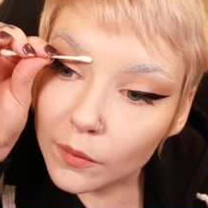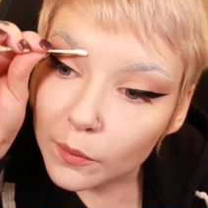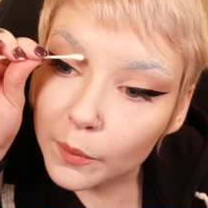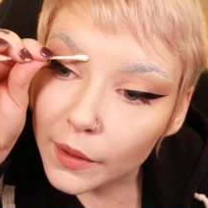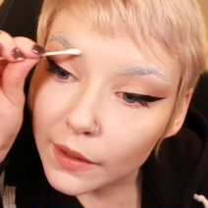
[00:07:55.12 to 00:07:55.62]

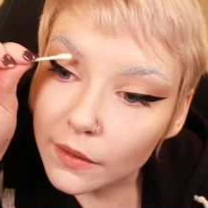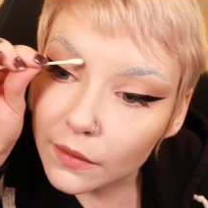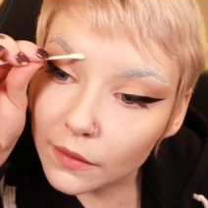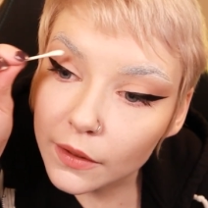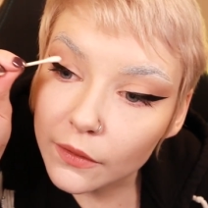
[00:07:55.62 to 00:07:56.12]
But
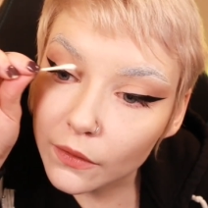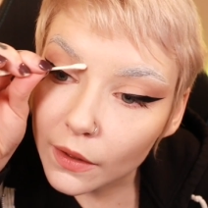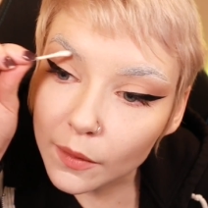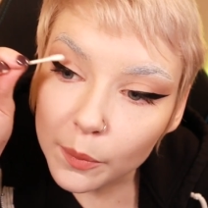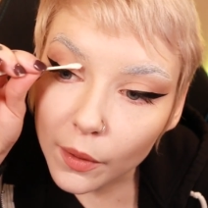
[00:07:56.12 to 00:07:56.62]
there's
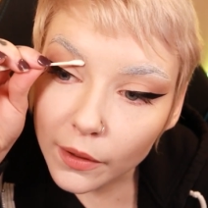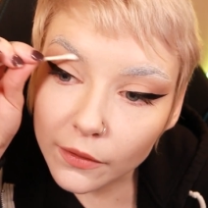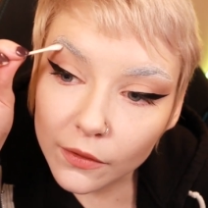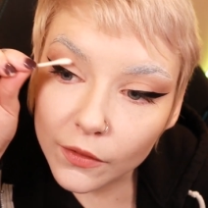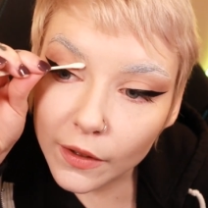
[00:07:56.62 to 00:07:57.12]
like
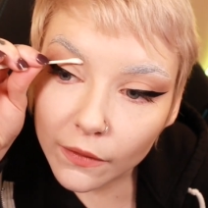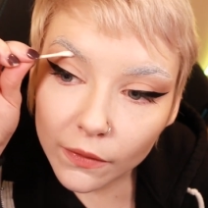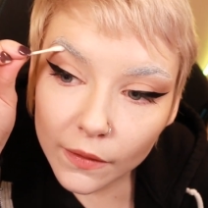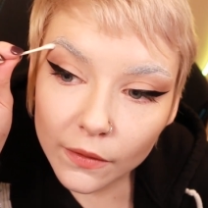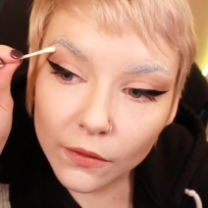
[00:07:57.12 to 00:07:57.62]
parts of this
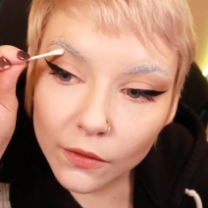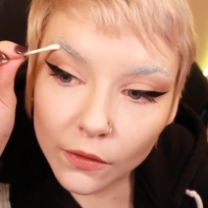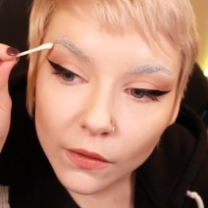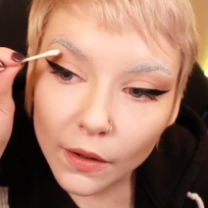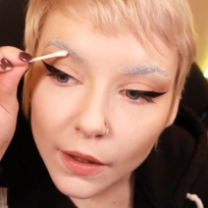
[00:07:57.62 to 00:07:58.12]
that it's
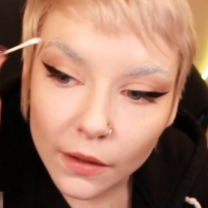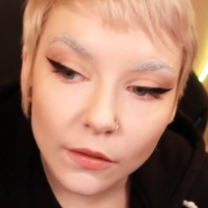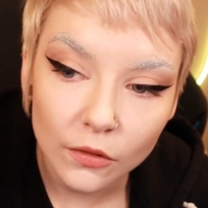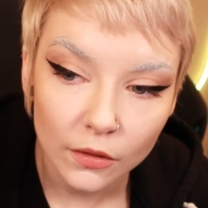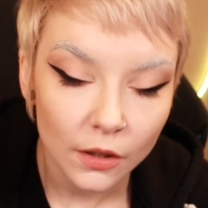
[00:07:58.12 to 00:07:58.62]
just like,
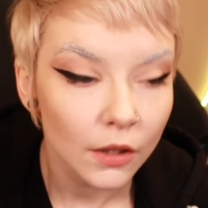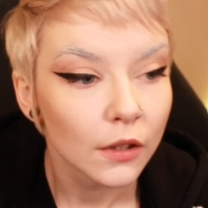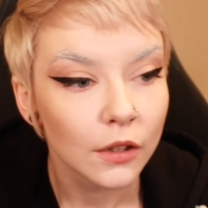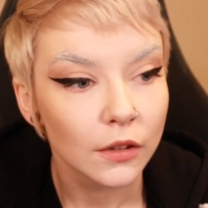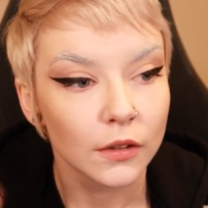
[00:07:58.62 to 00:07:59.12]

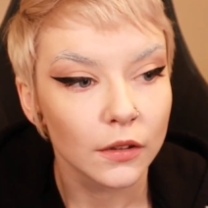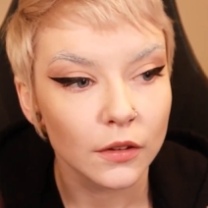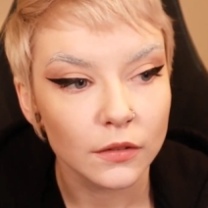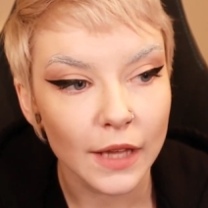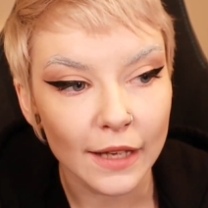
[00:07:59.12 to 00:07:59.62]

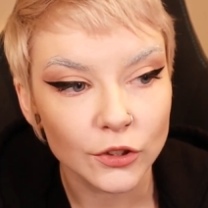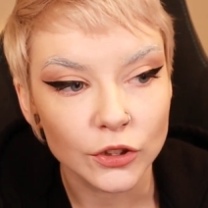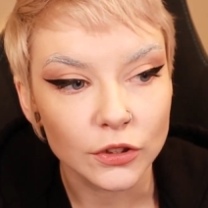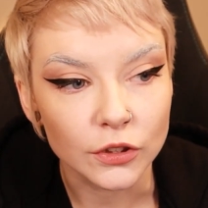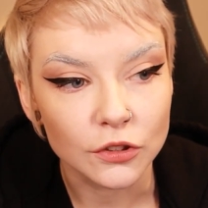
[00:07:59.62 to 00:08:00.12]
that
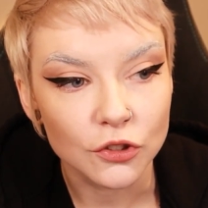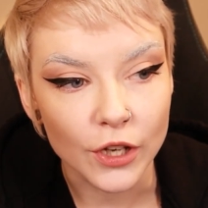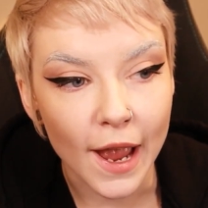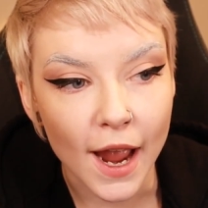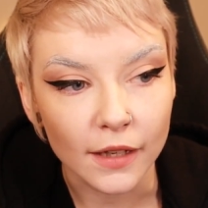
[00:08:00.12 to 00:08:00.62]
just looks
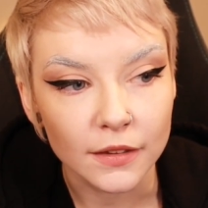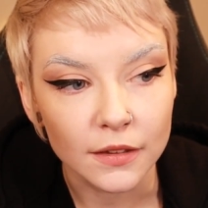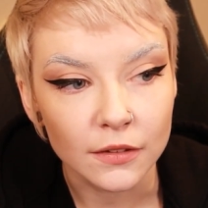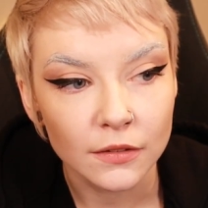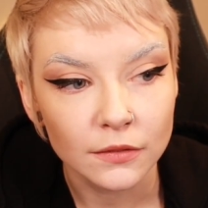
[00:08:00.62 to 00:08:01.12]
jacked,
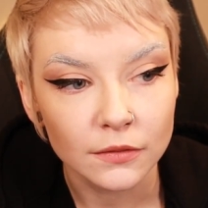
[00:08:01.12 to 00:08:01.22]
dude.